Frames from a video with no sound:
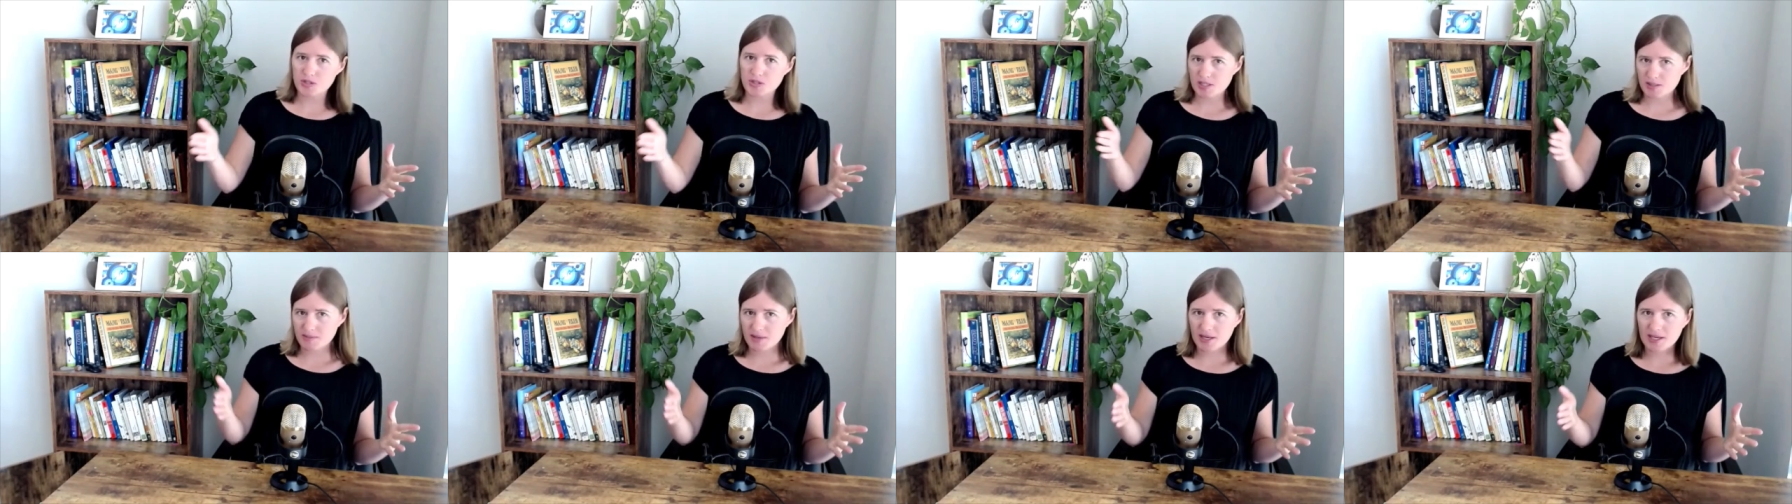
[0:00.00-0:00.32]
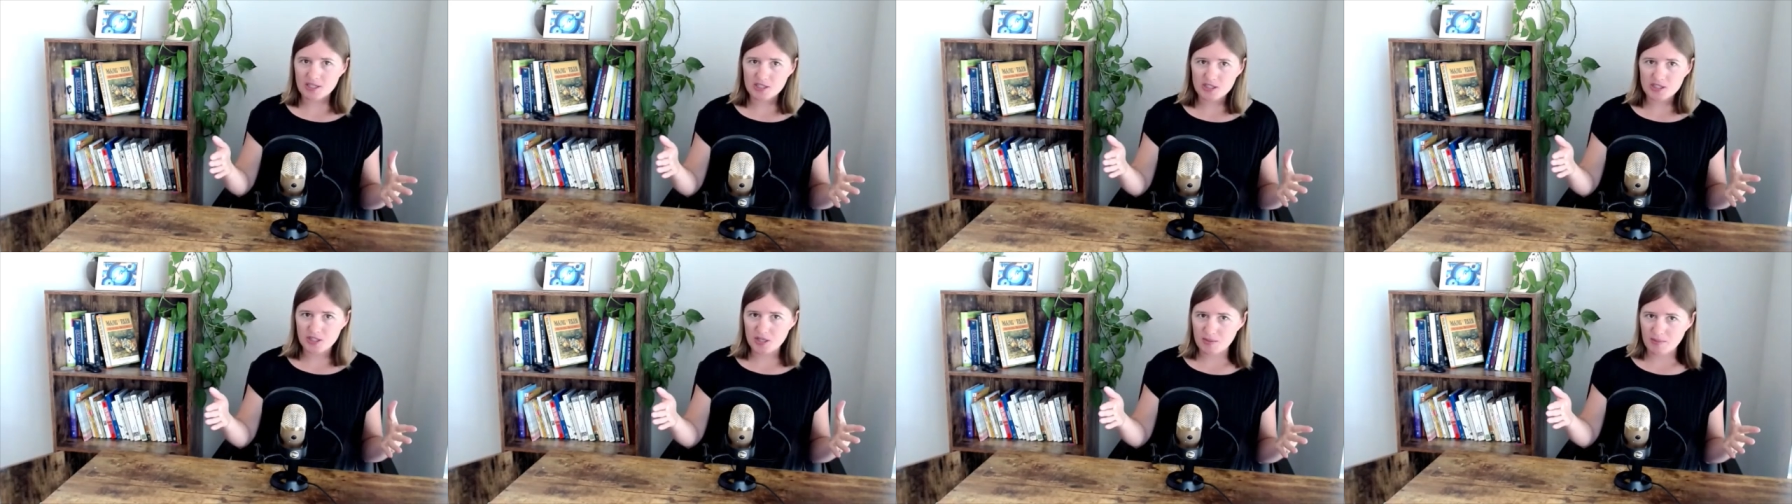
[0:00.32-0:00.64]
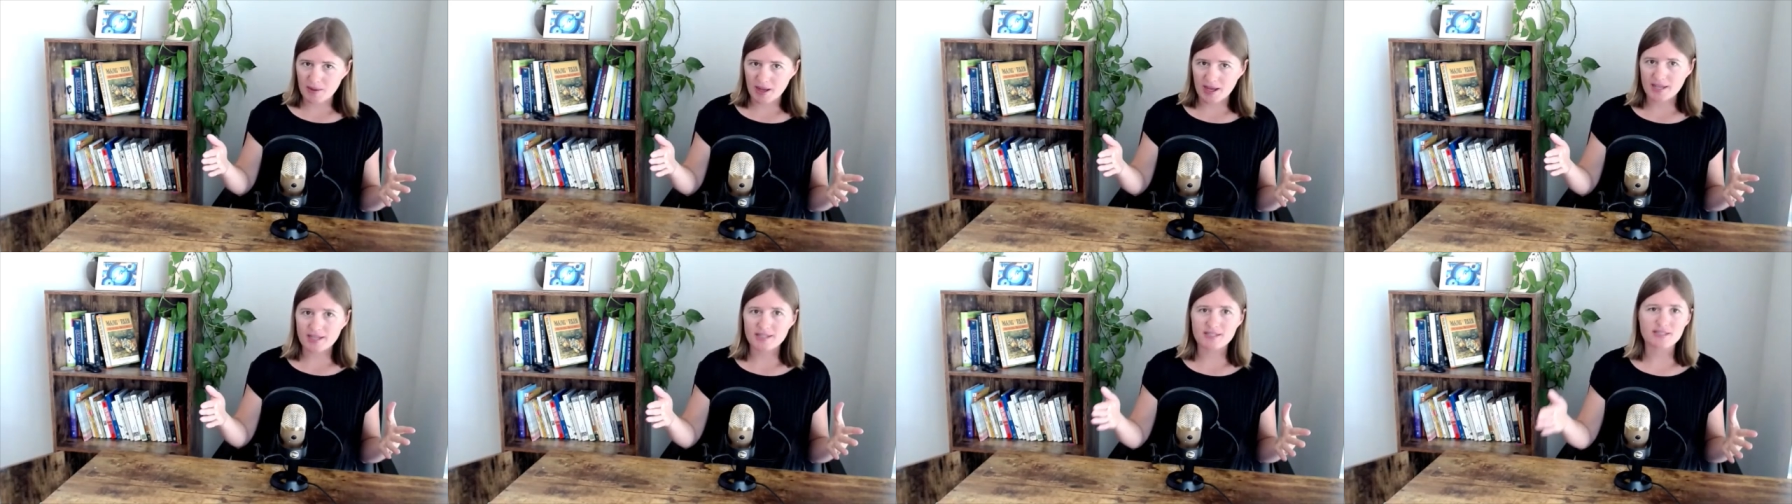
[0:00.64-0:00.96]
to manage their
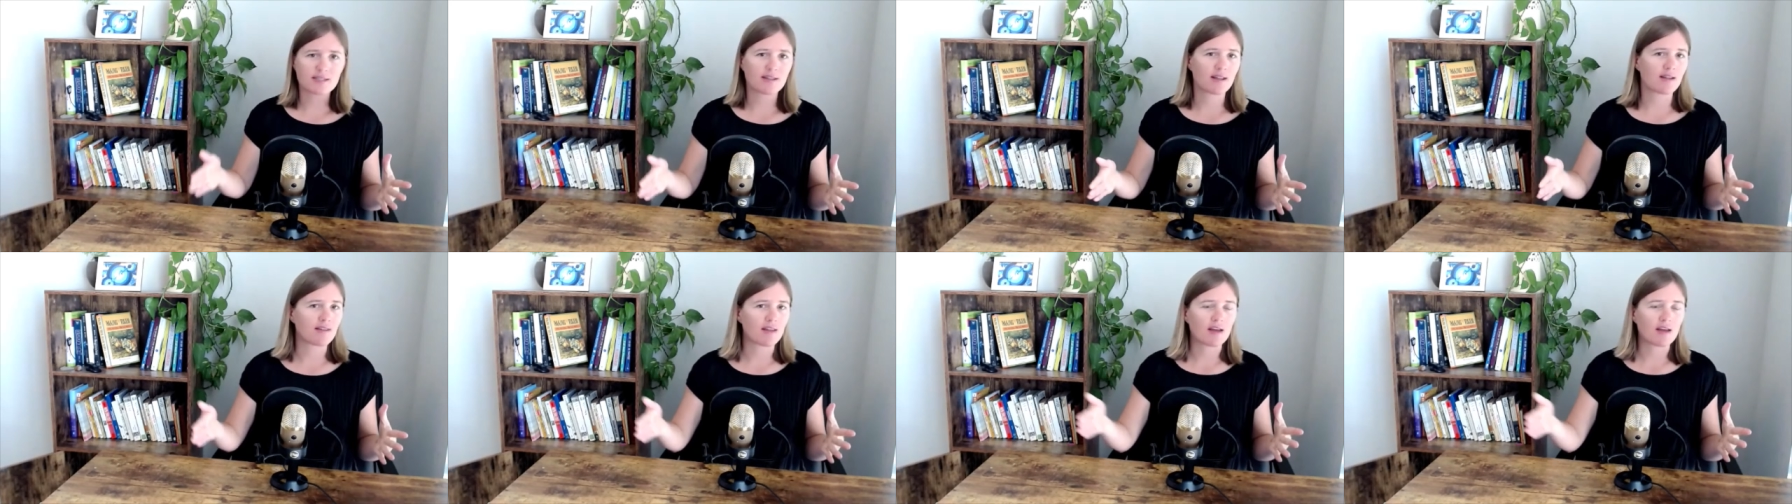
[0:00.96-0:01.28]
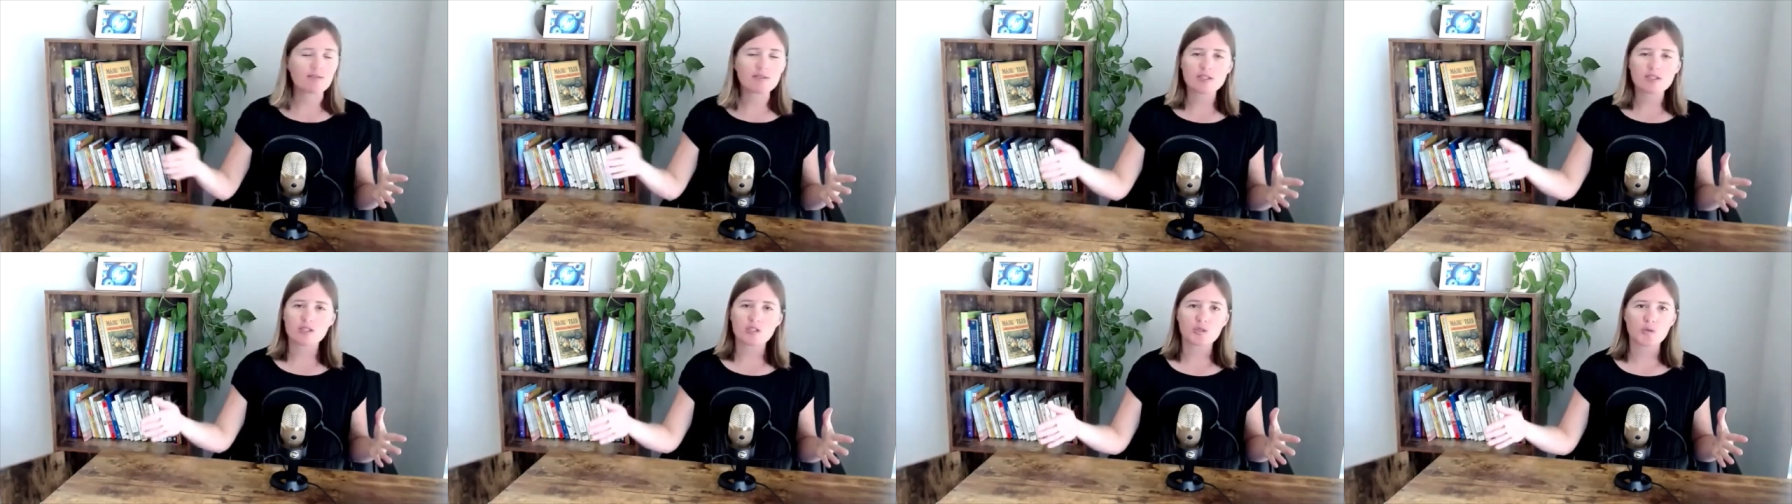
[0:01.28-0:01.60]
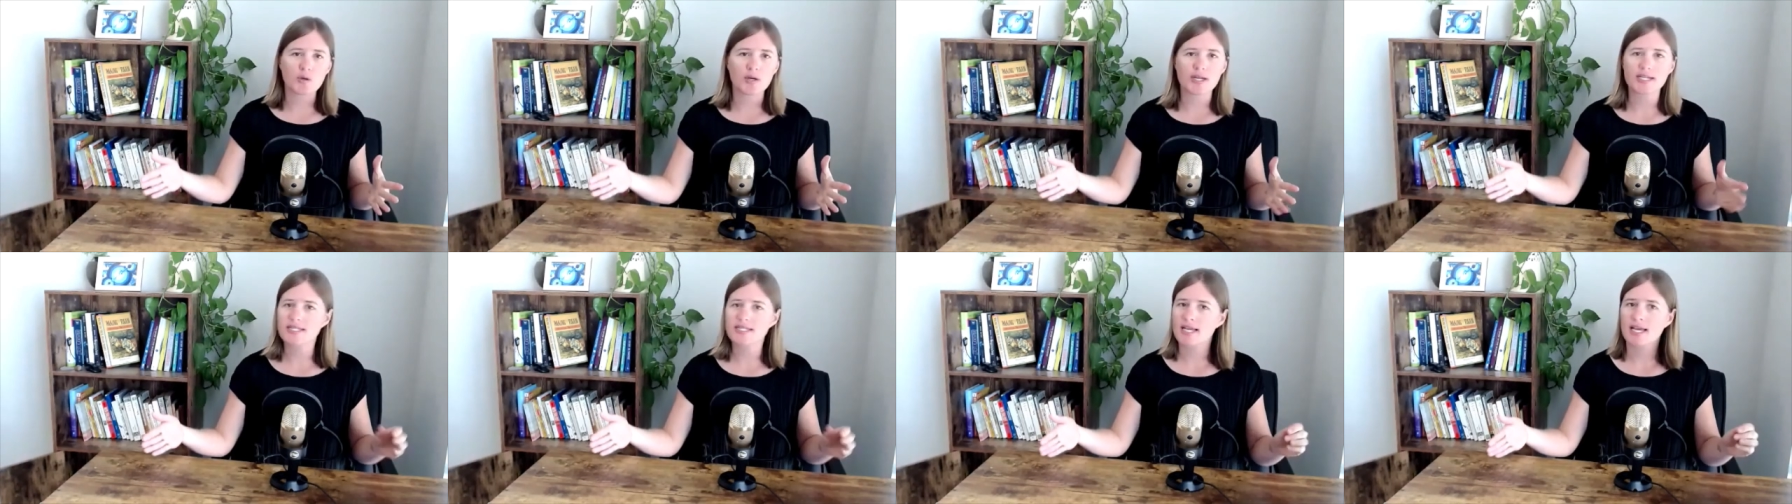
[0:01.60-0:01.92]
minds and that love is a
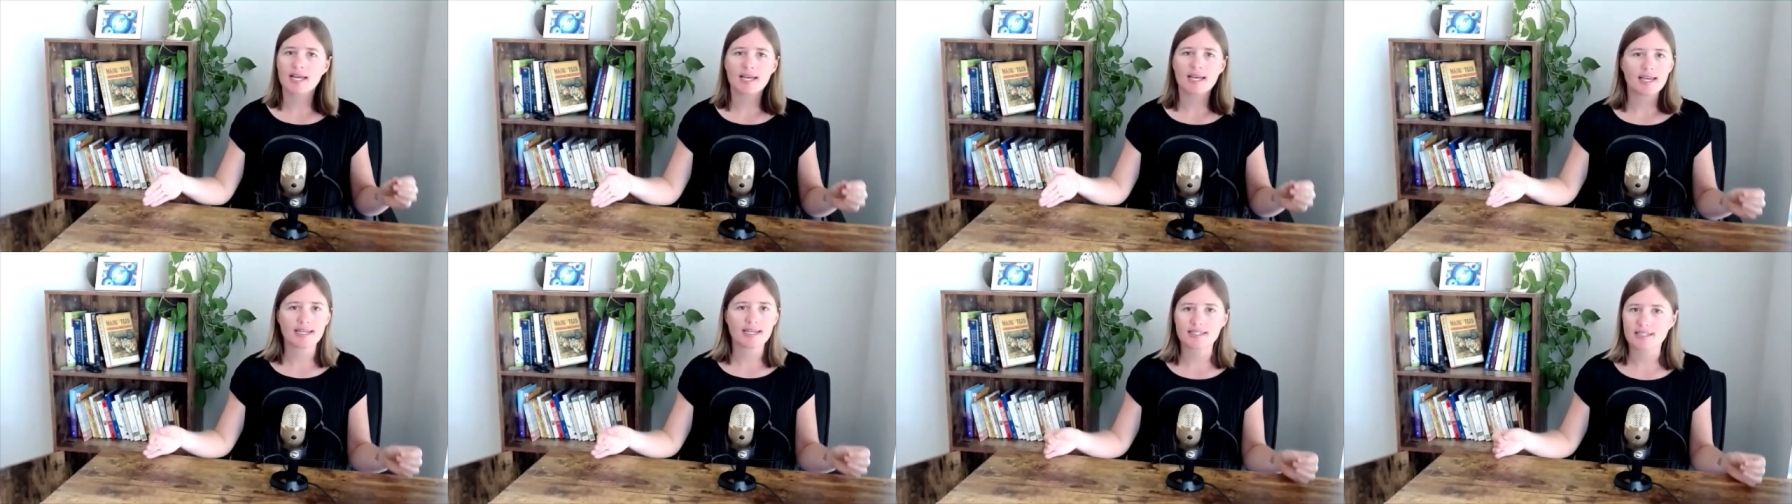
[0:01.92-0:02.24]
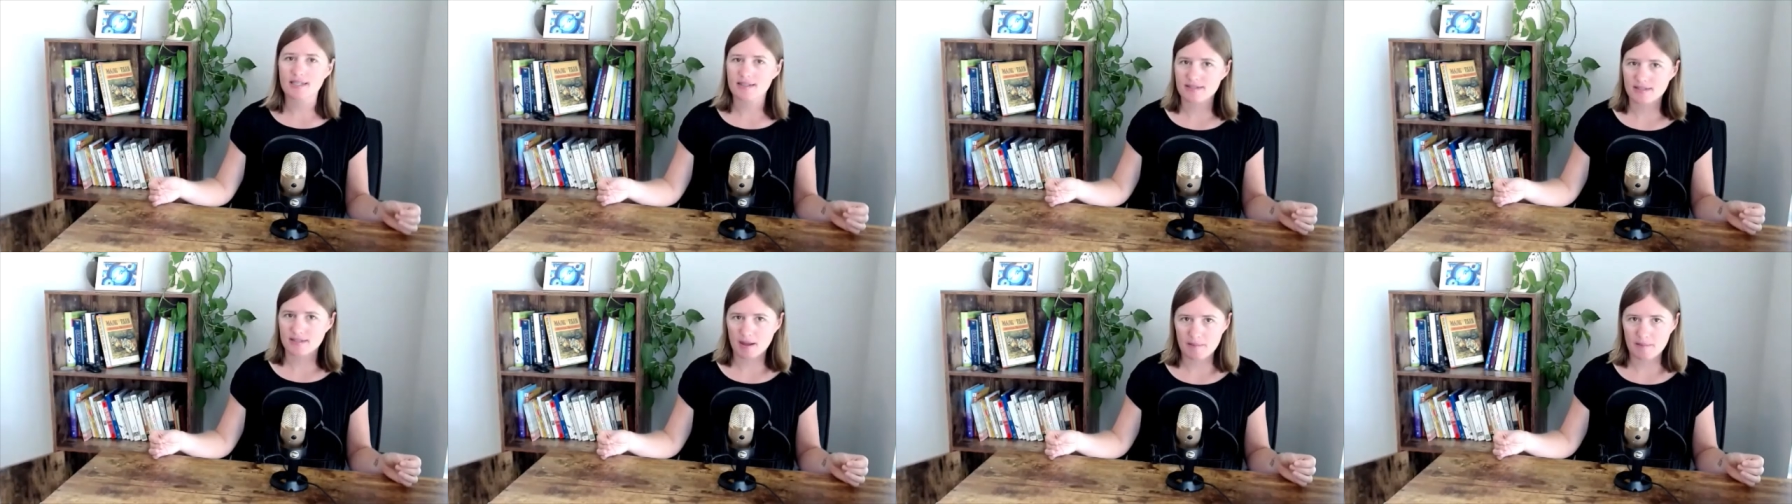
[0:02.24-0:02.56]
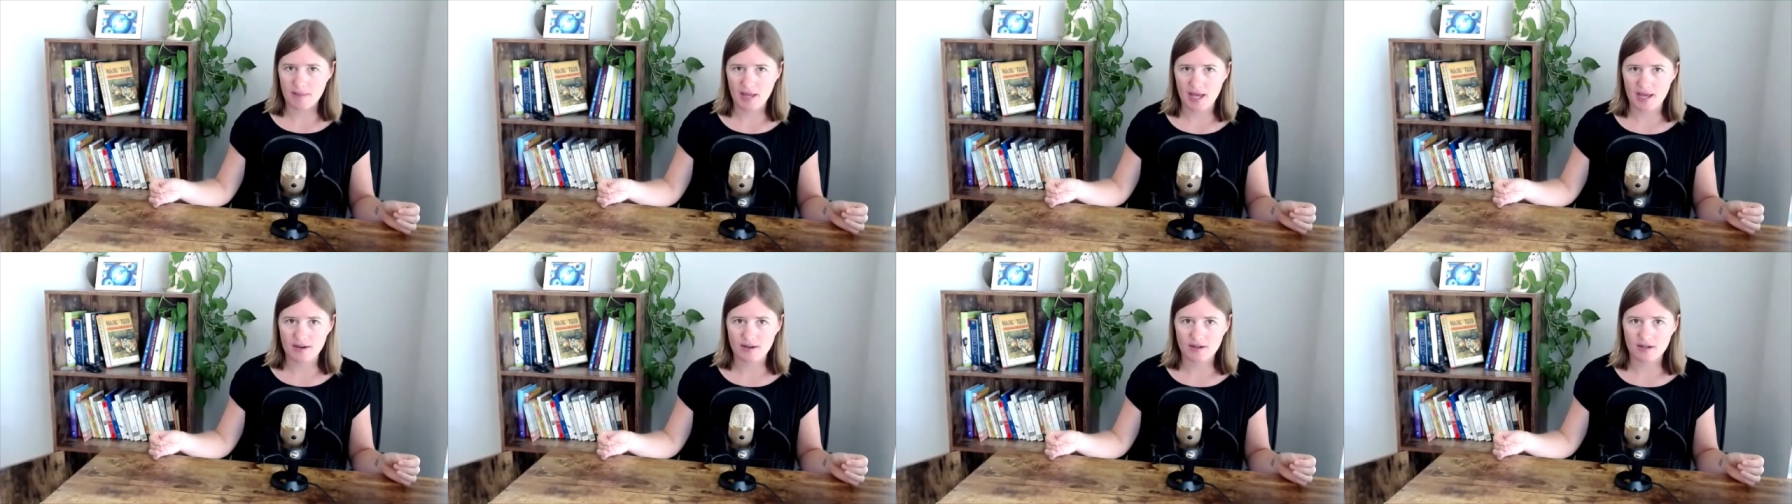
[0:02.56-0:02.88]
choice, it does not
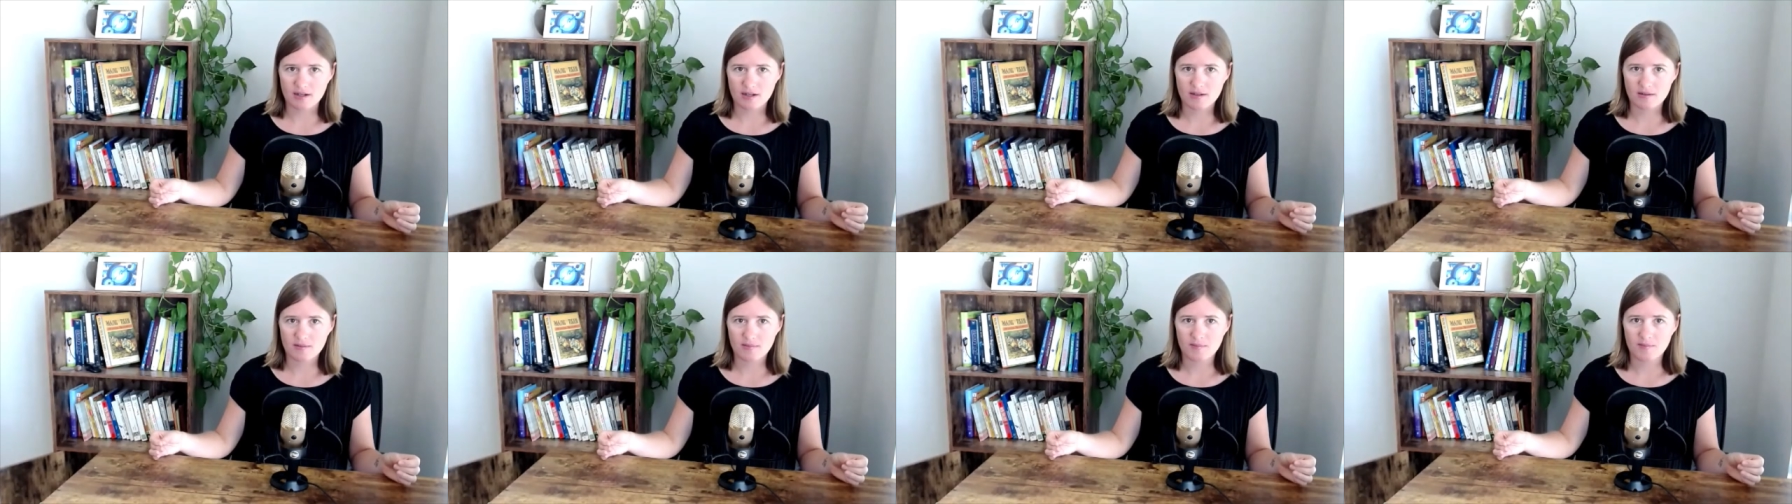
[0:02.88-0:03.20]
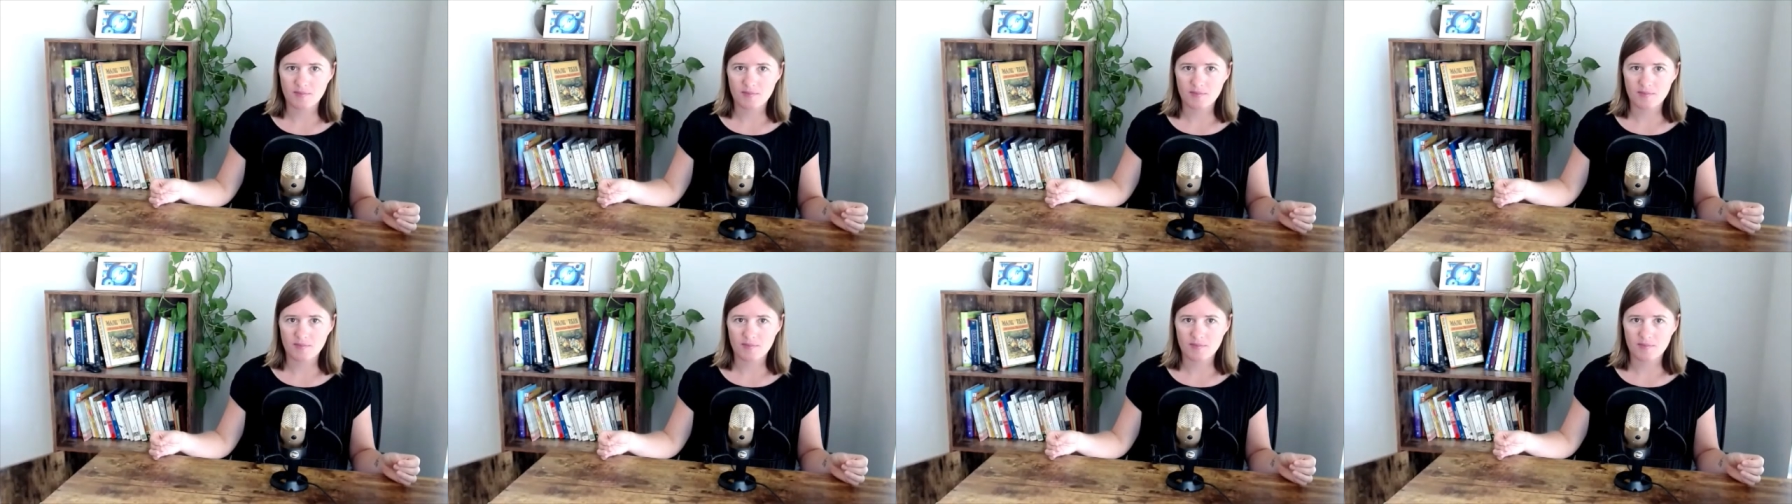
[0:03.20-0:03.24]
matter.